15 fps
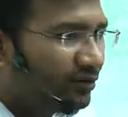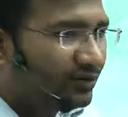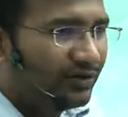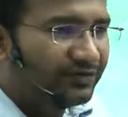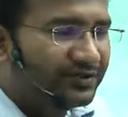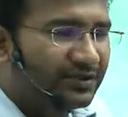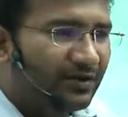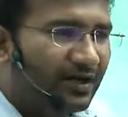of
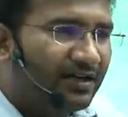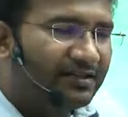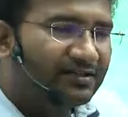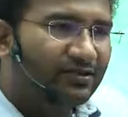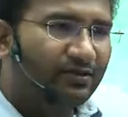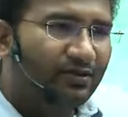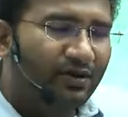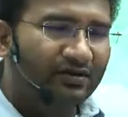Shivaliks
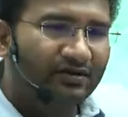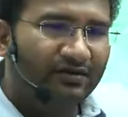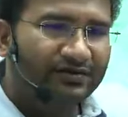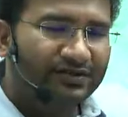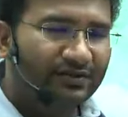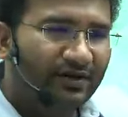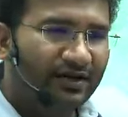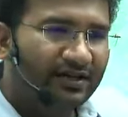to north of
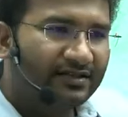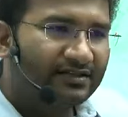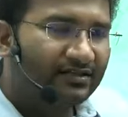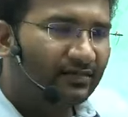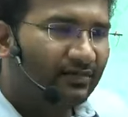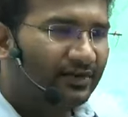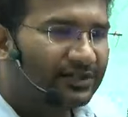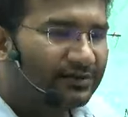Shivaliks,
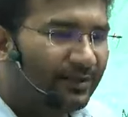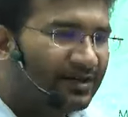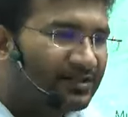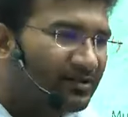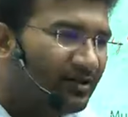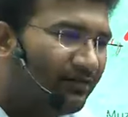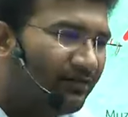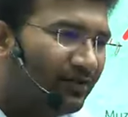which pass
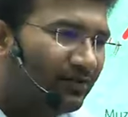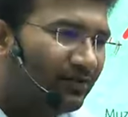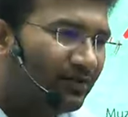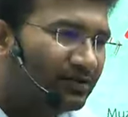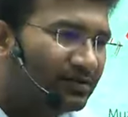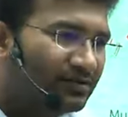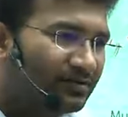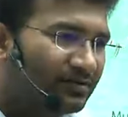you have to
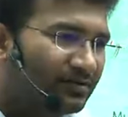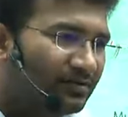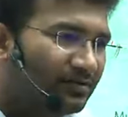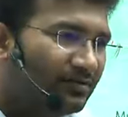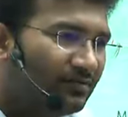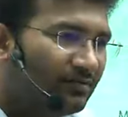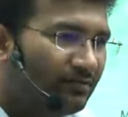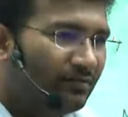cross?
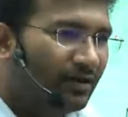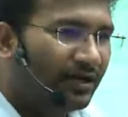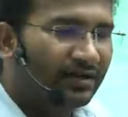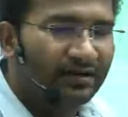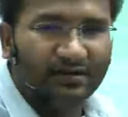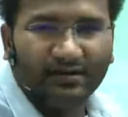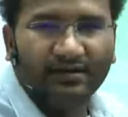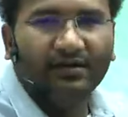
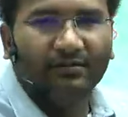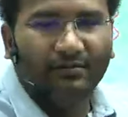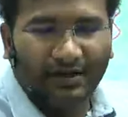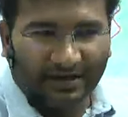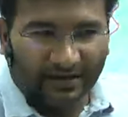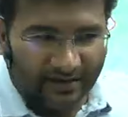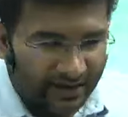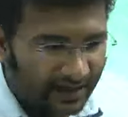Banihal. But
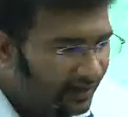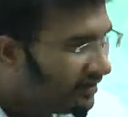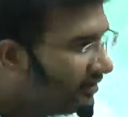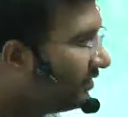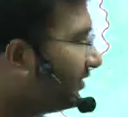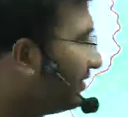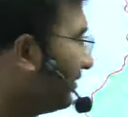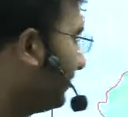in
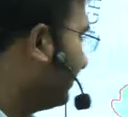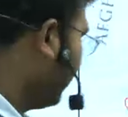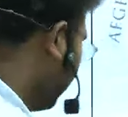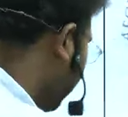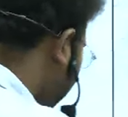reality, it